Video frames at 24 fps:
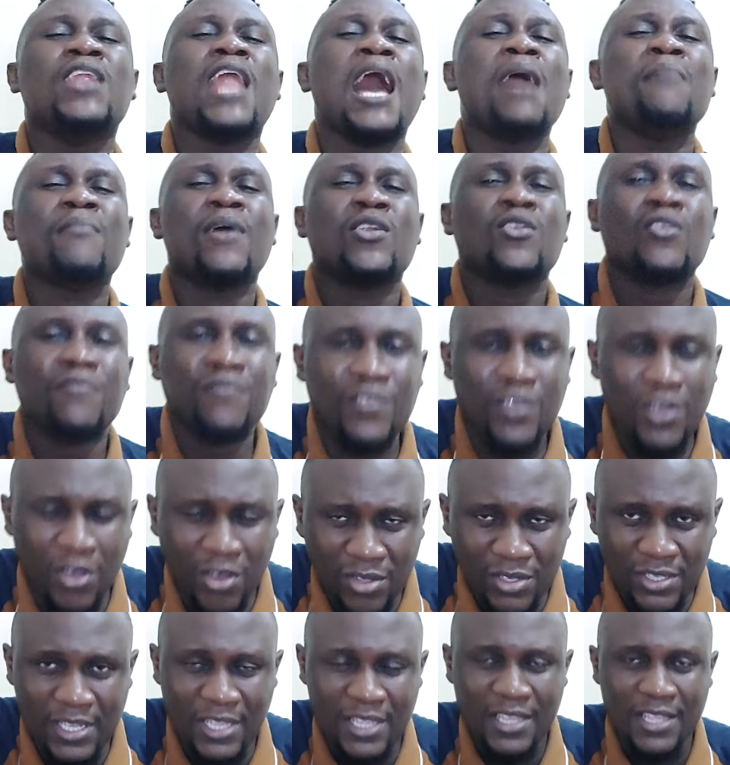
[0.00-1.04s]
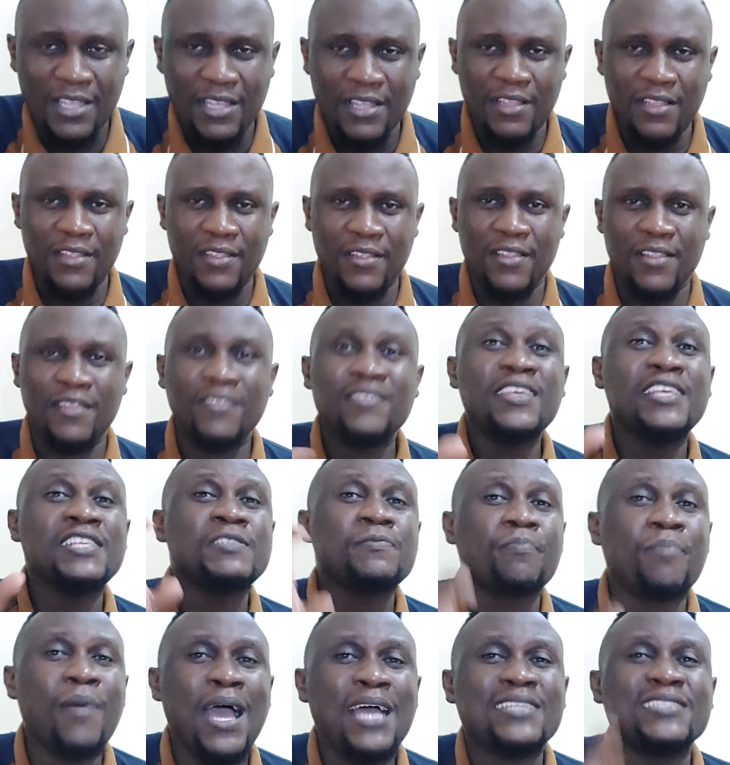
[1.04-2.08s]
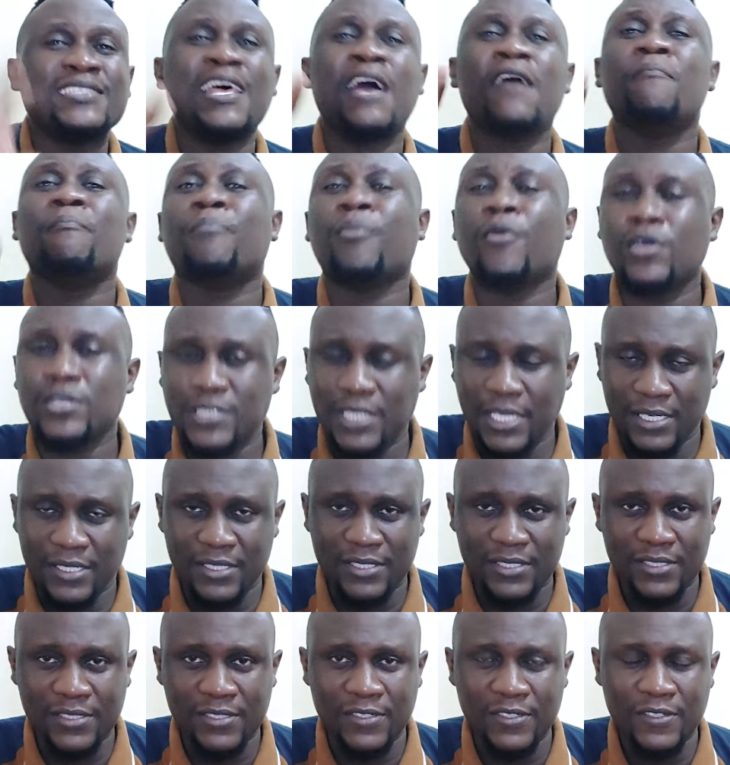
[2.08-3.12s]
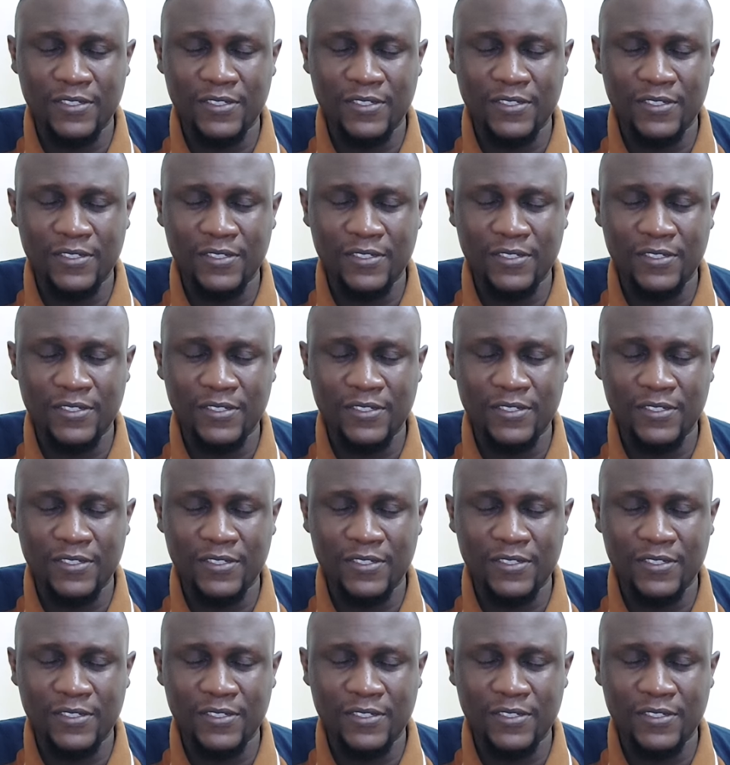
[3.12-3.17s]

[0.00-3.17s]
armor of God. These parts are important.